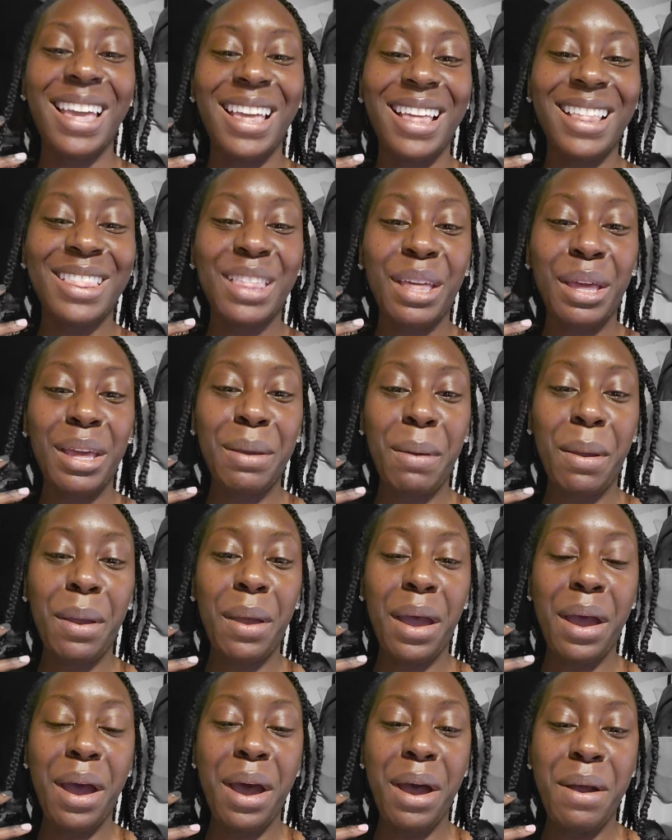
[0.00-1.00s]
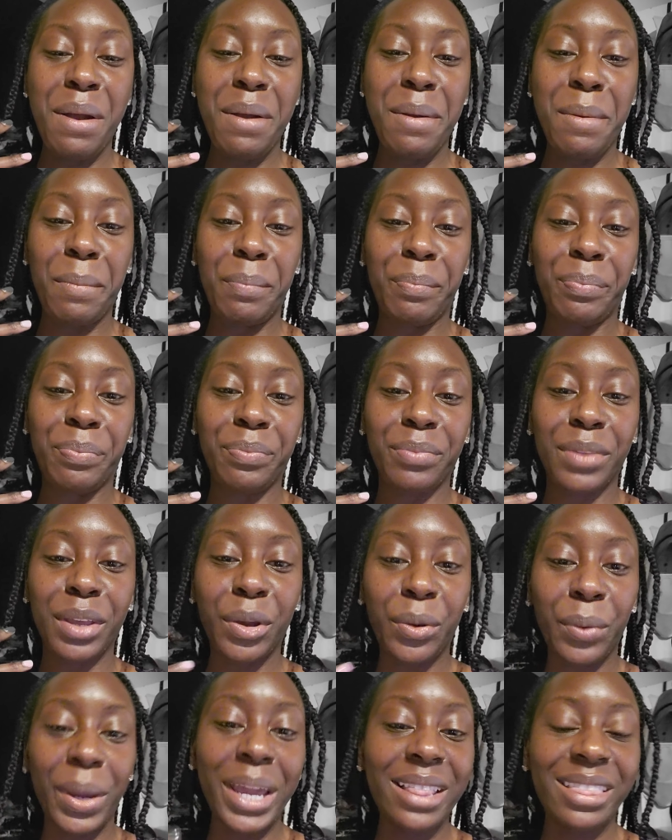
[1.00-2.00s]
The
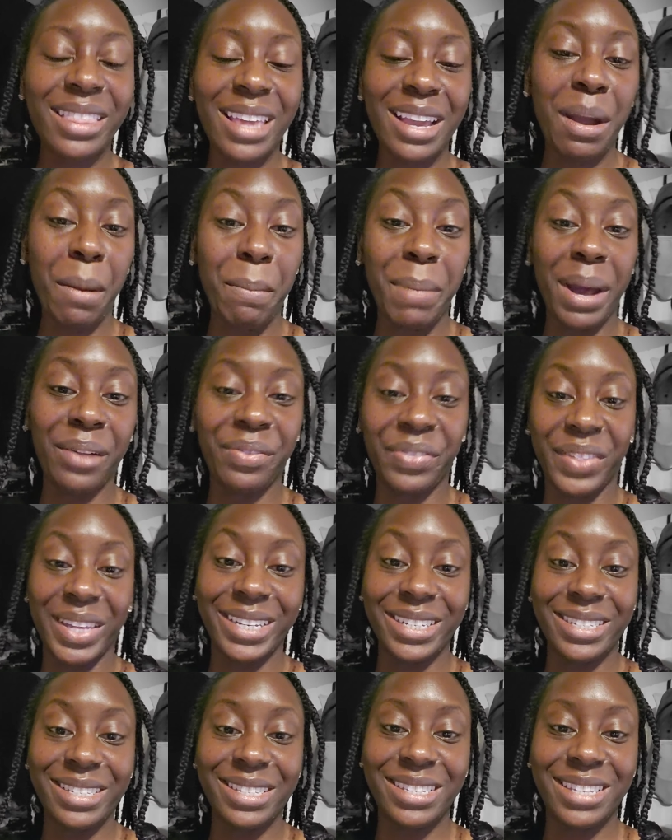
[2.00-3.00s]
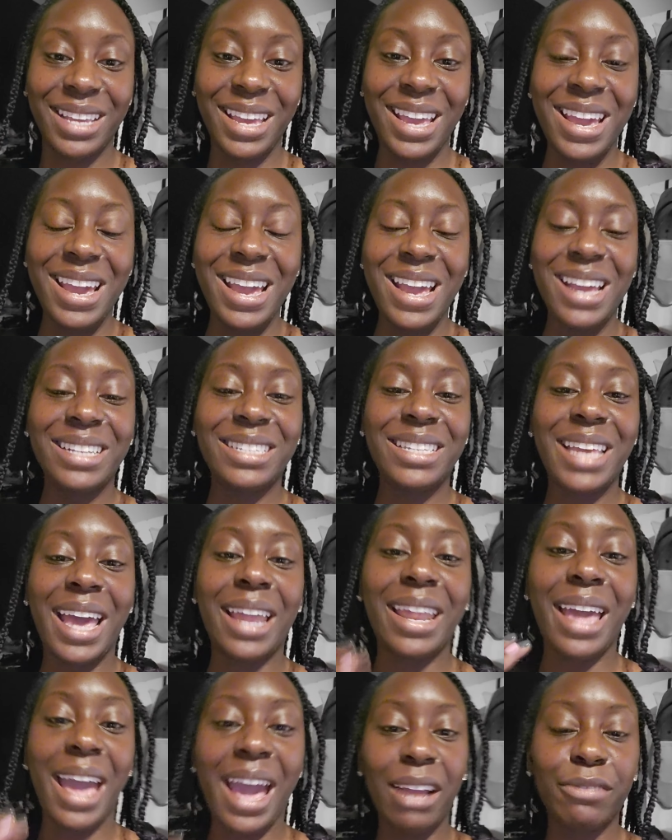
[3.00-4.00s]
great thing about this is
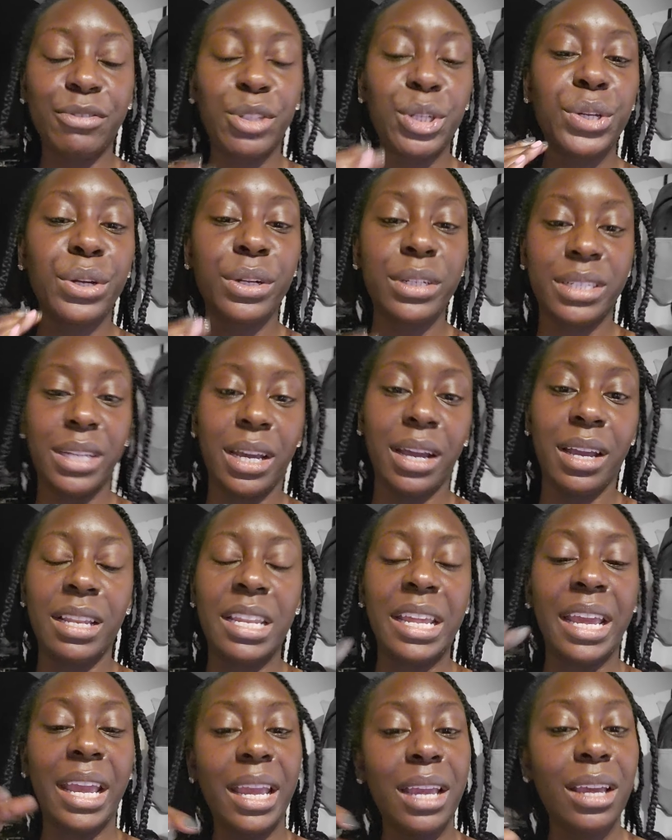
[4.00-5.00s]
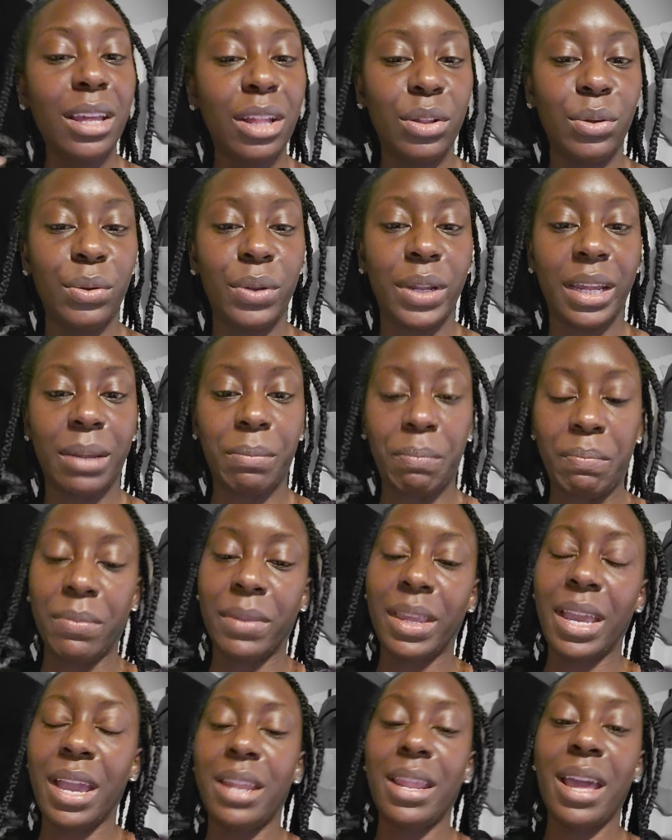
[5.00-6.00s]
that after you're done including
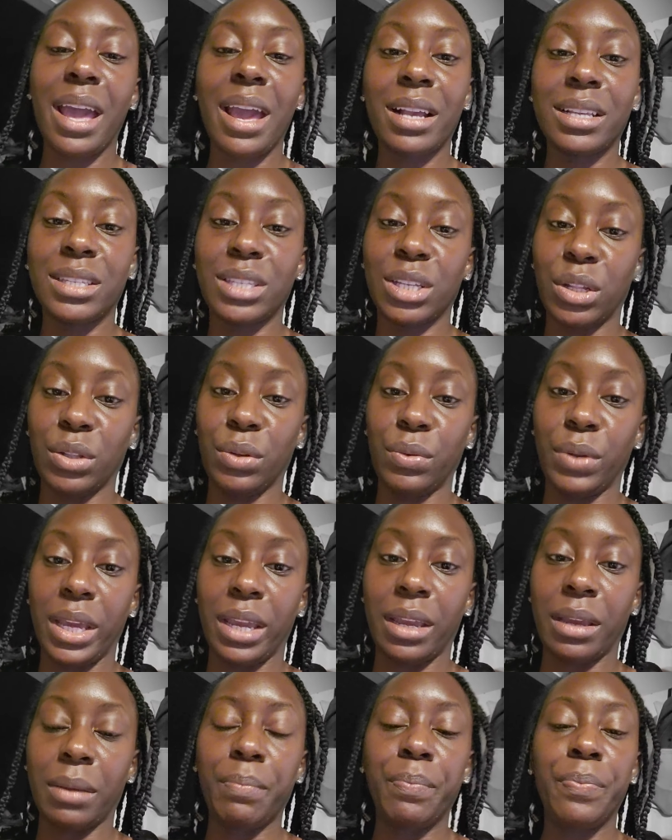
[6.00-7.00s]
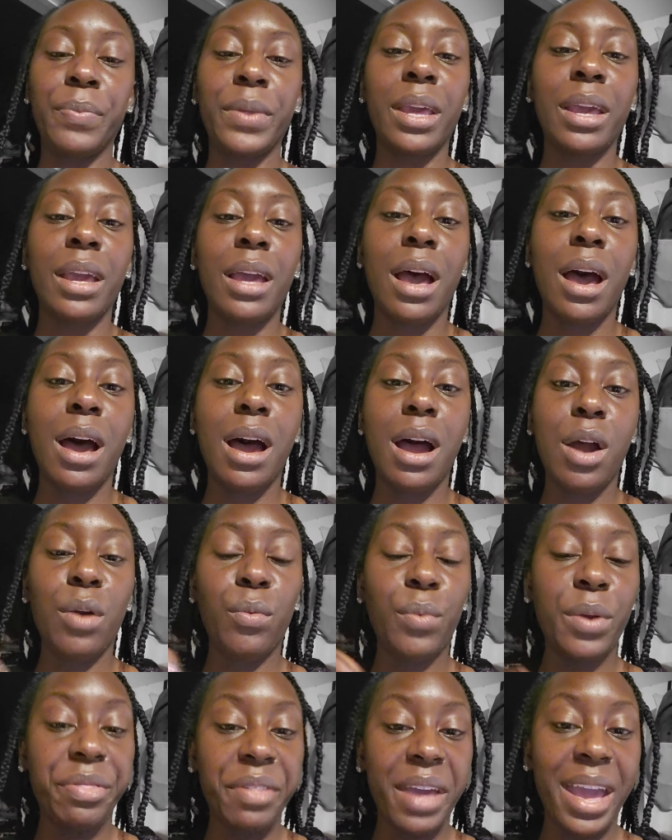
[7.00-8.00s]
and excluding
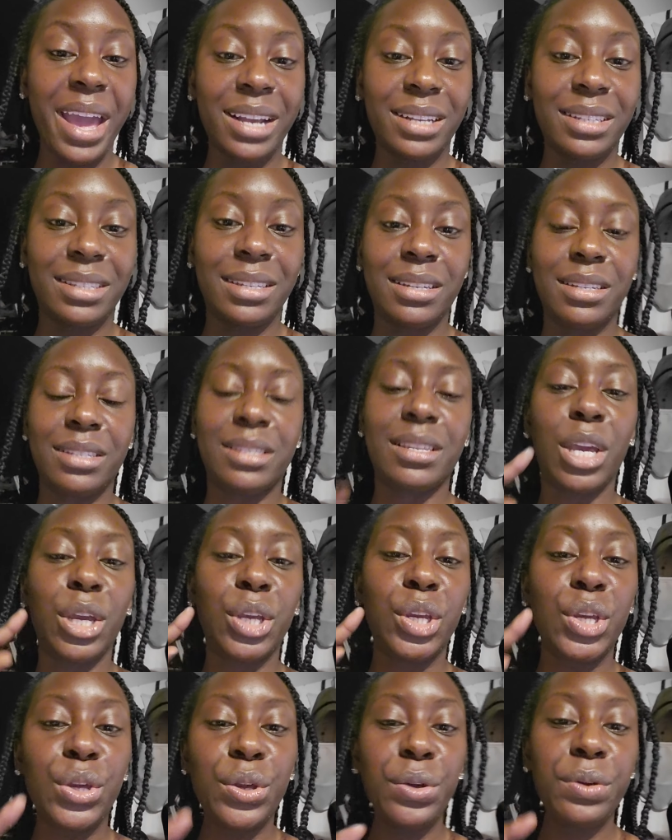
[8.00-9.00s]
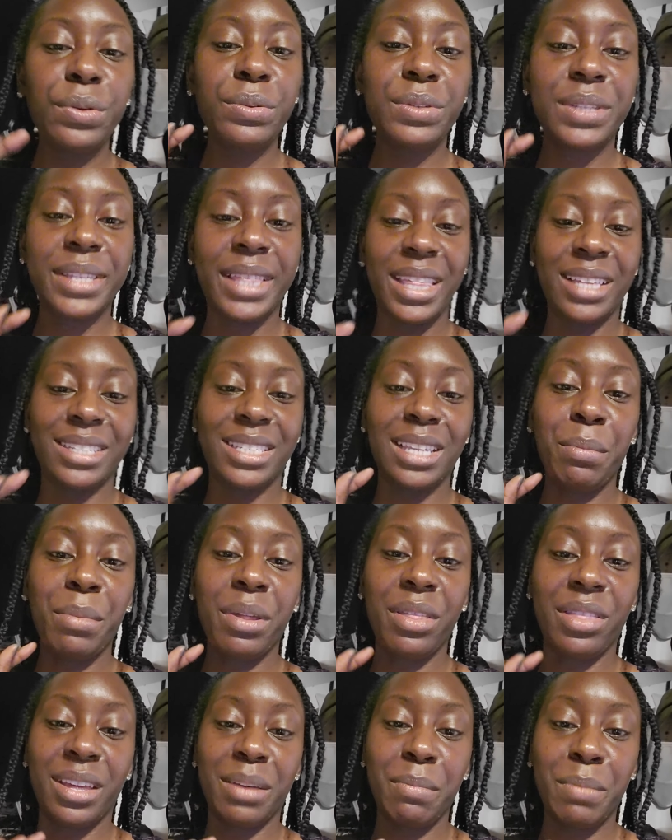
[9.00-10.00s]
with X's, use some
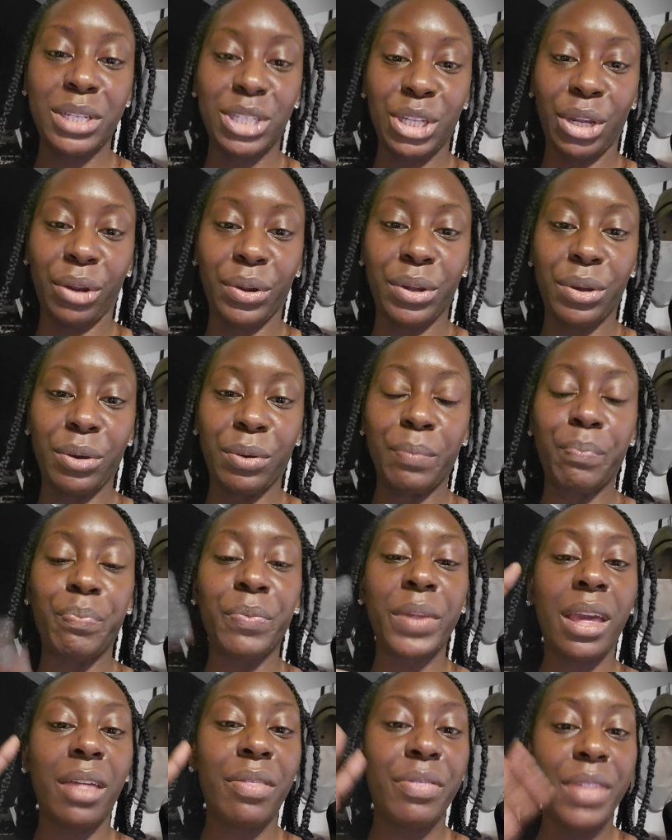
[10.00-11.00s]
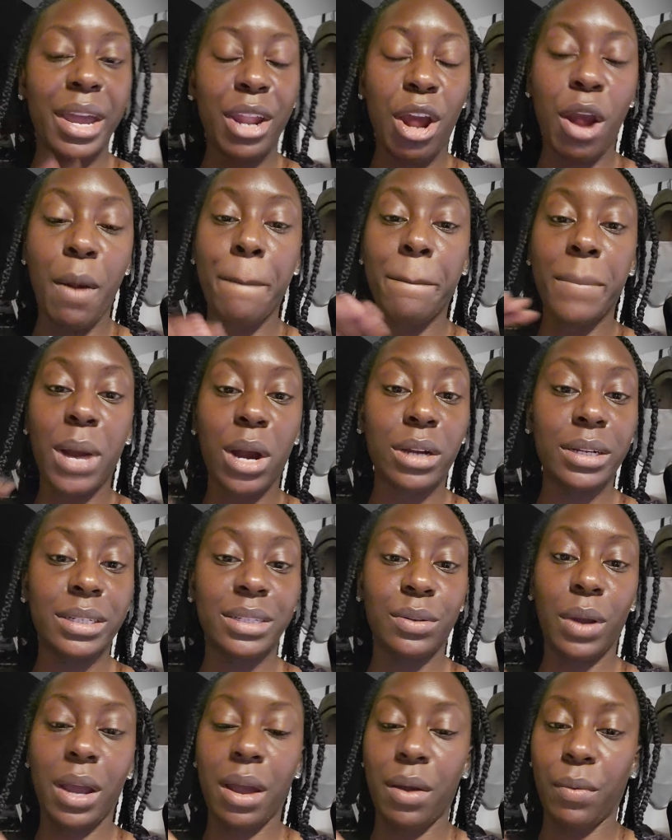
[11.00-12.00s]
of the material that are marked
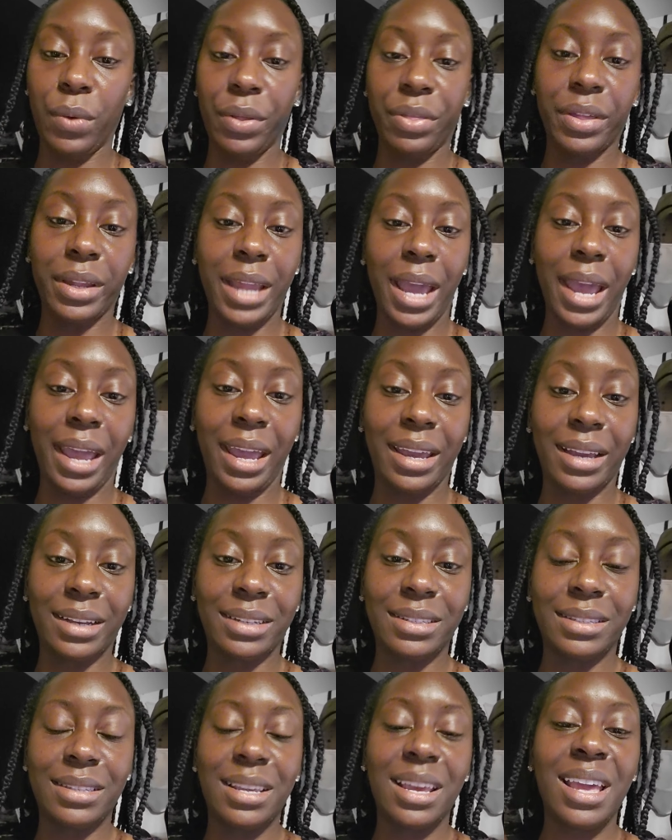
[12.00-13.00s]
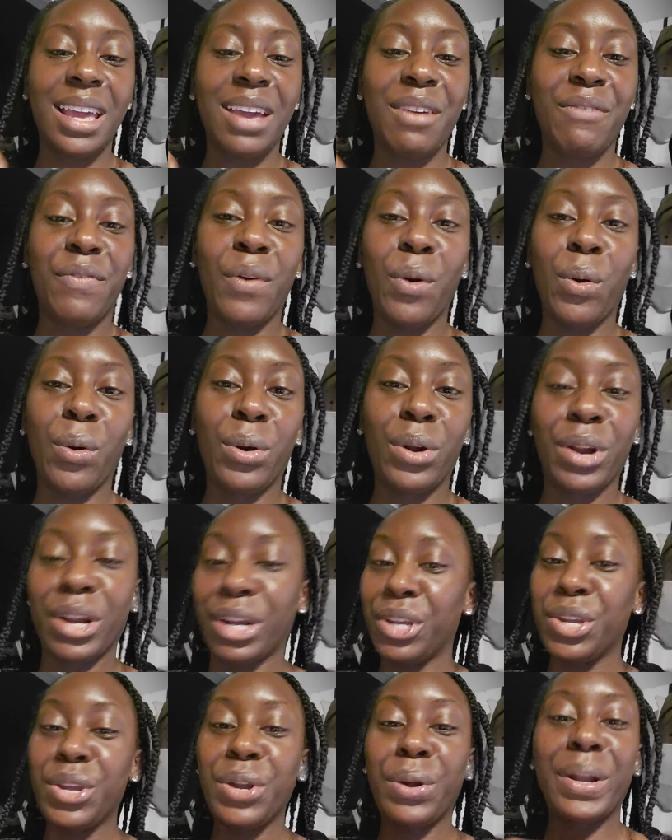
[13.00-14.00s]
with an X for
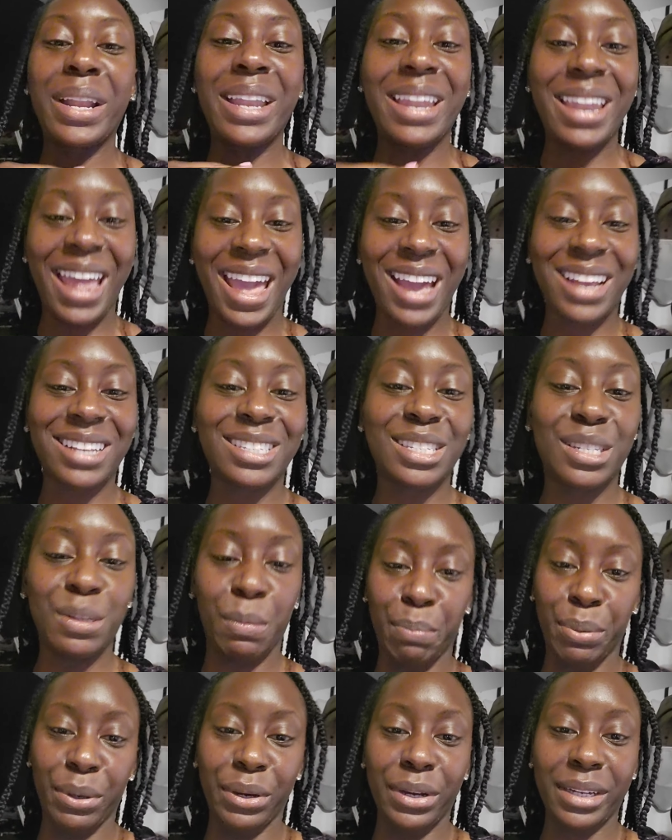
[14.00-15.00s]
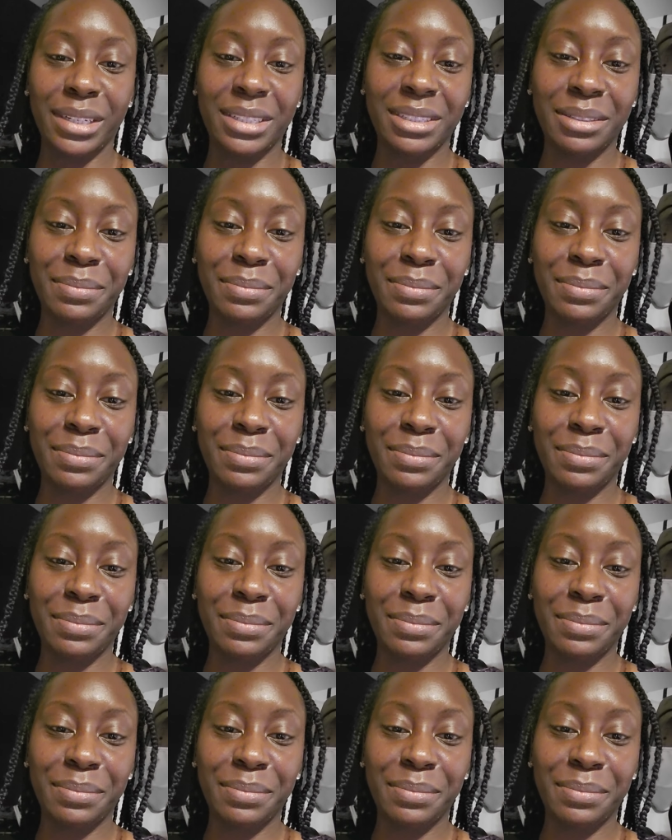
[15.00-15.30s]
your next book.